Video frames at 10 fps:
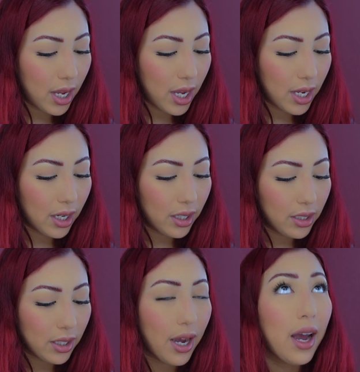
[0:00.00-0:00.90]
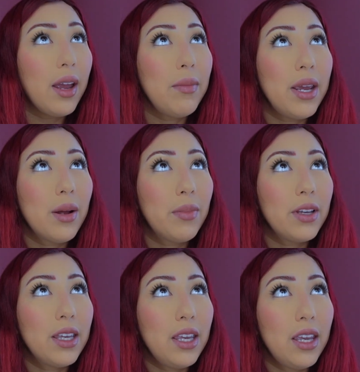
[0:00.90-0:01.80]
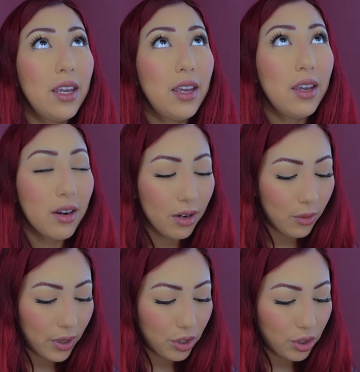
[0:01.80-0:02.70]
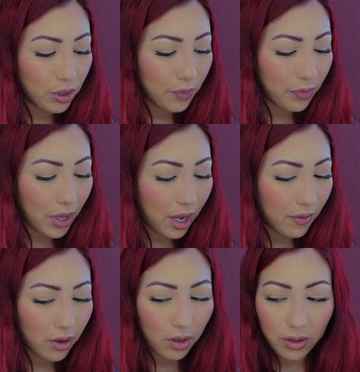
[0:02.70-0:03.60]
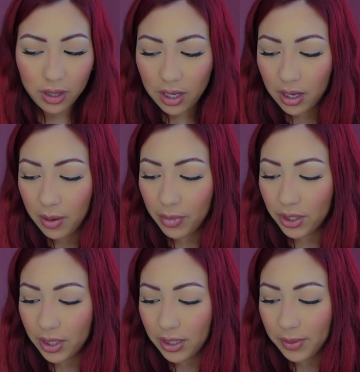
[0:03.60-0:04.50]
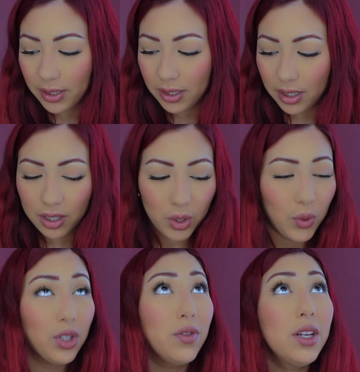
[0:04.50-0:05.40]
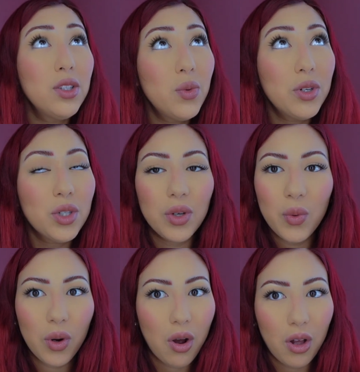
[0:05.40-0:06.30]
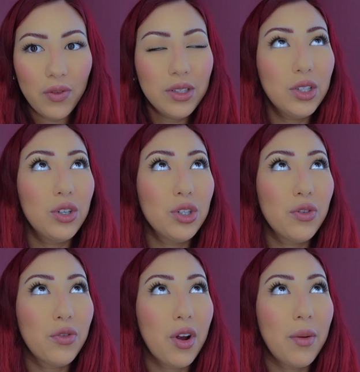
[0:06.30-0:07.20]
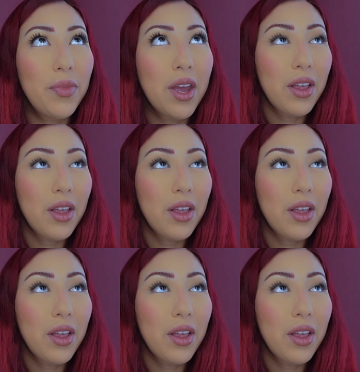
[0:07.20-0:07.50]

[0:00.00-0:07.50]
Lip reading: and I made up a key here, which I have all of the budget expense stickers, which if you guys are wondering where all these stickers are from,